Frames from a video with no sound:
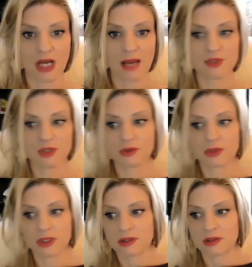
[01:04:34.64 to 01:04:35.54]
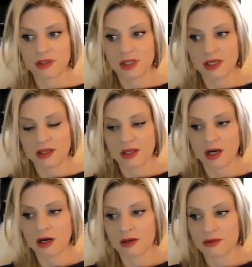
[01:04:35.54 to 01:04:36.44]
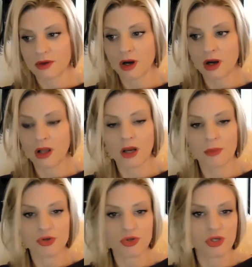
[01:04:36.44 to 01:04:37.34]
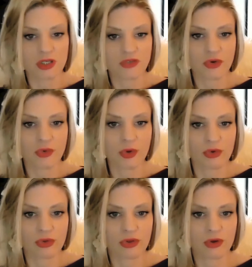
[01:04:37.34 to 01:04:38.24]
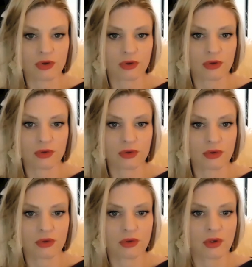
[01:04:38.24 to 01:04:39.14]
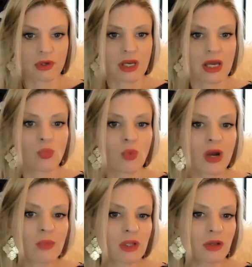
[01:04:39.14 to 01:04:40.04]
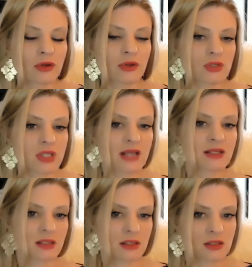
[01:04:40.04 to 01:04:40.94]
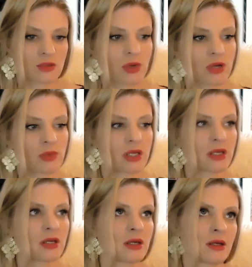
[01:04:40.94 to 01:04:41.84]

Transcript: Absolutely. They are. They're all opportunities for growth. And when we learn those lessons, when we